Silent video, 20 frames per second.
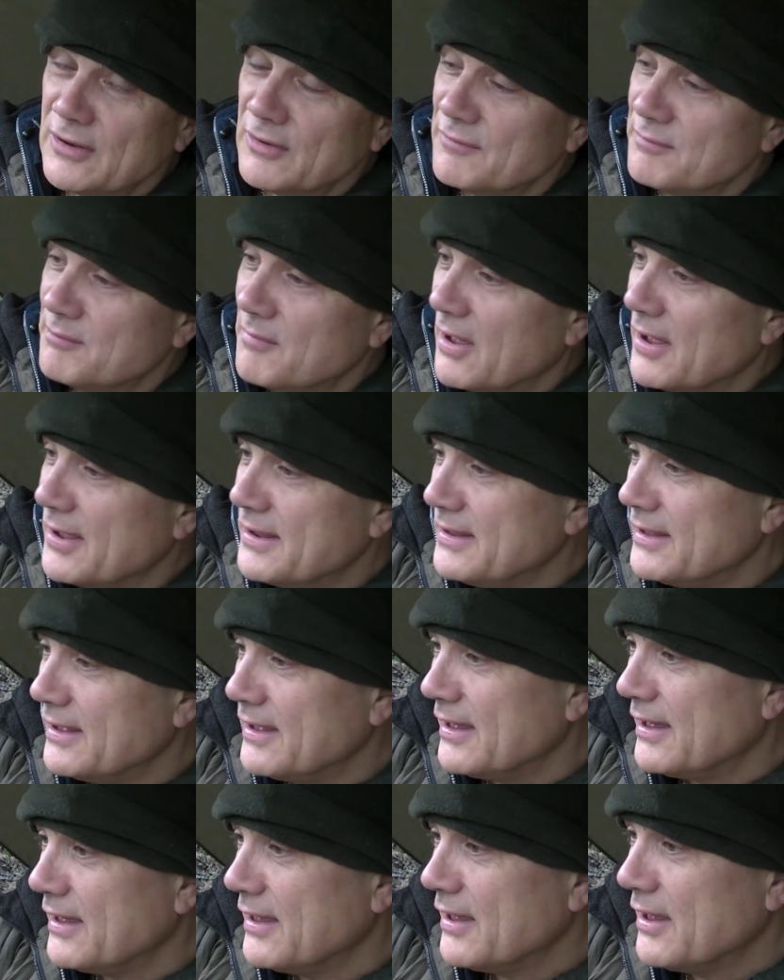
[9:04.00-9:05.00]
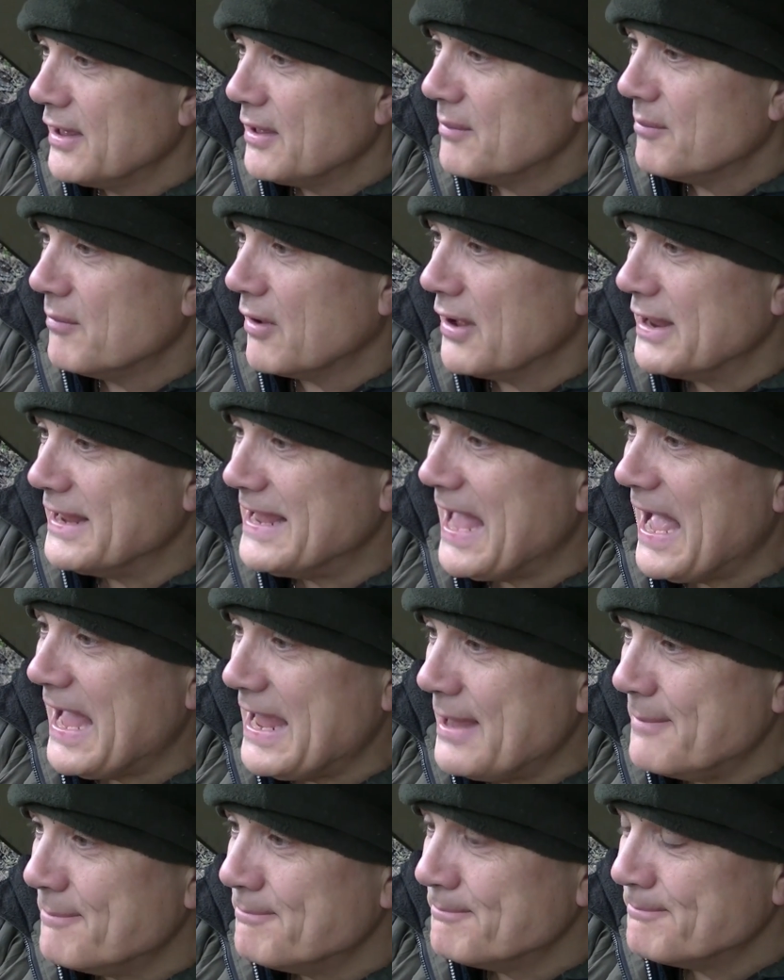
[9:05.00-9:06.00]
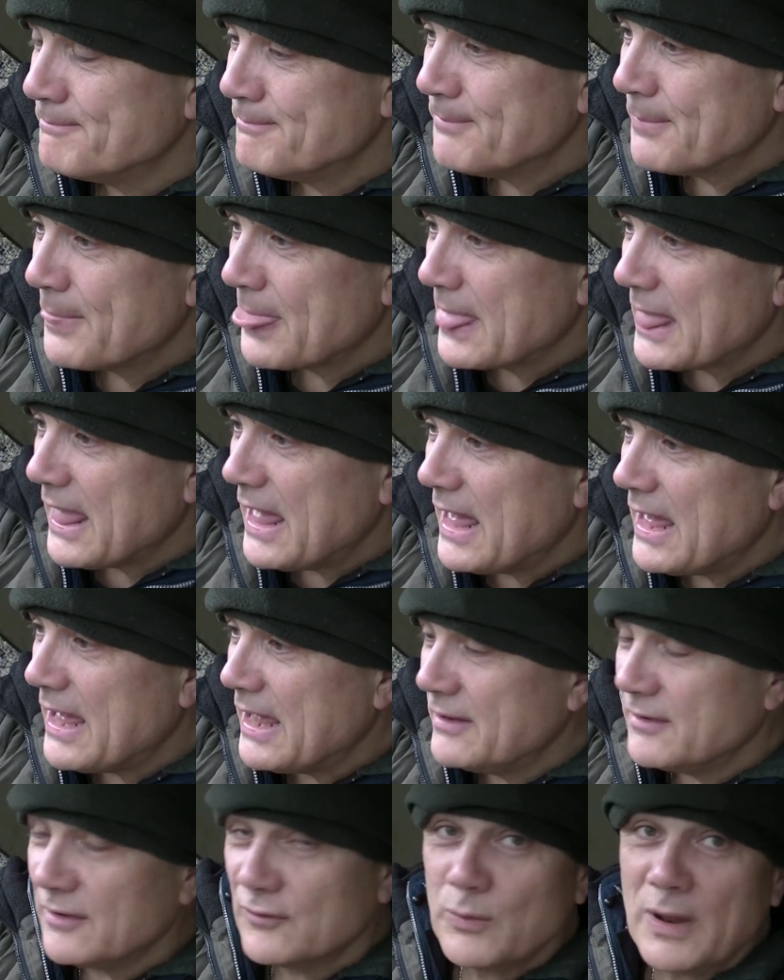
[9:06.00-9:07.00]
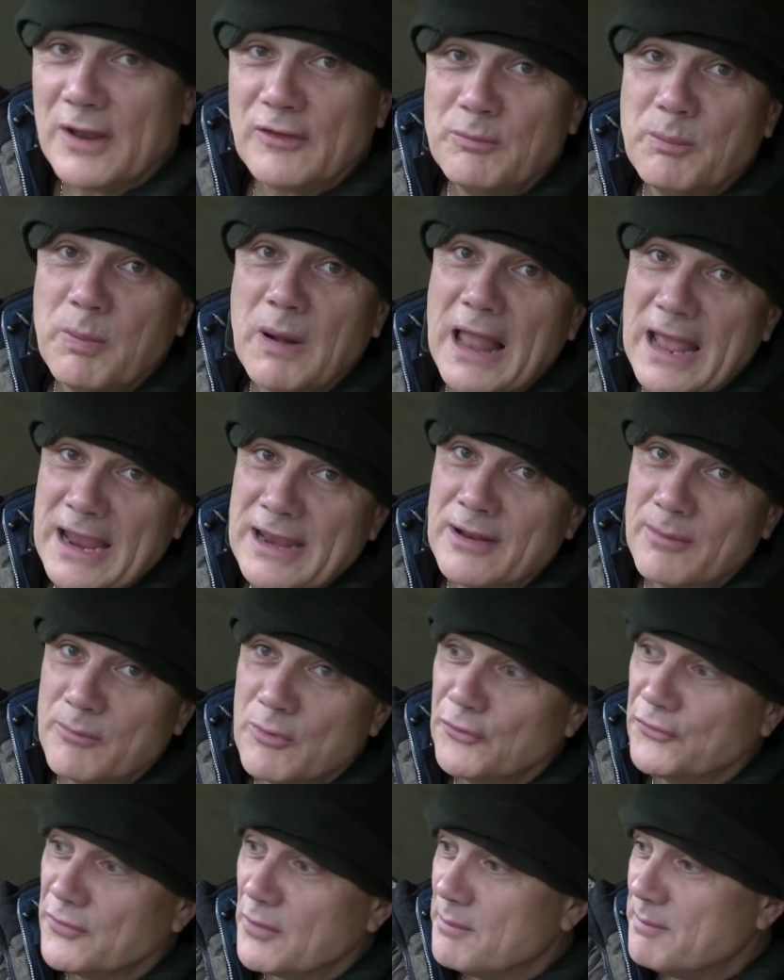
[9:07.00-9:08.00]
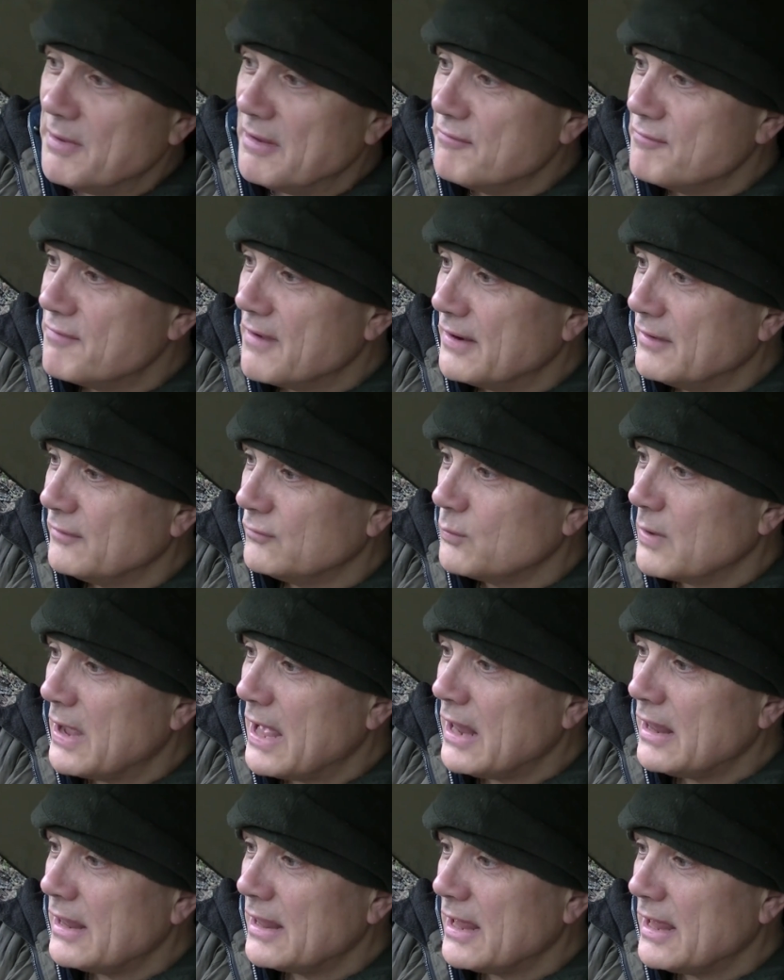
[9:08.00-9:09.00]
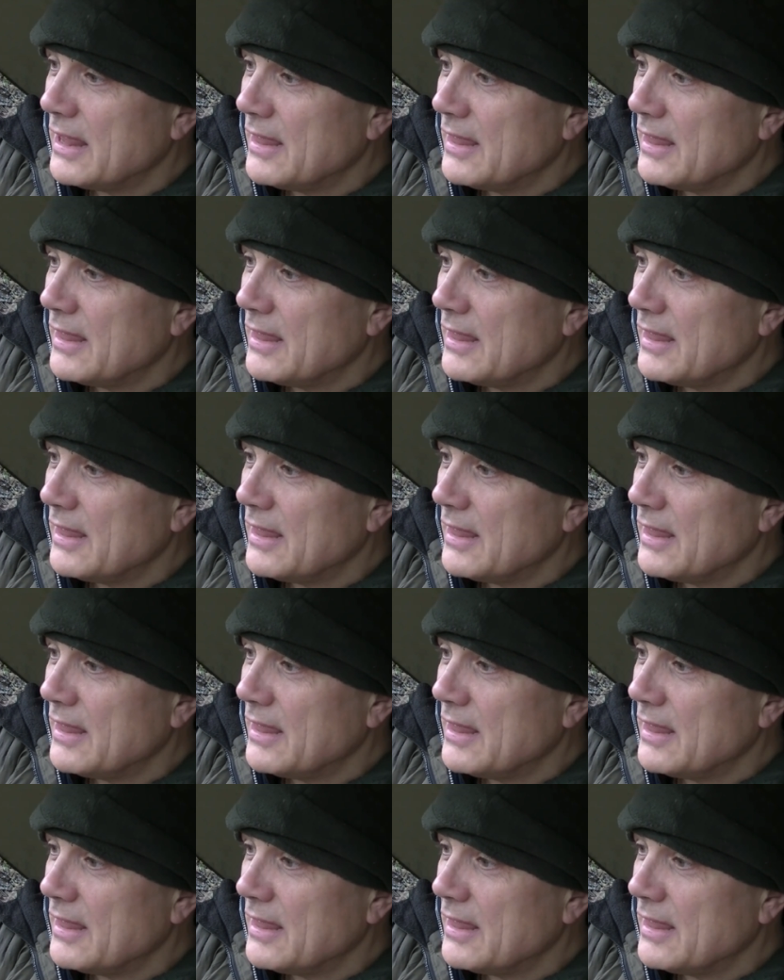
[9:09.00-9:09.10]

love my game, and as well as playing, I'm also a big fan as well.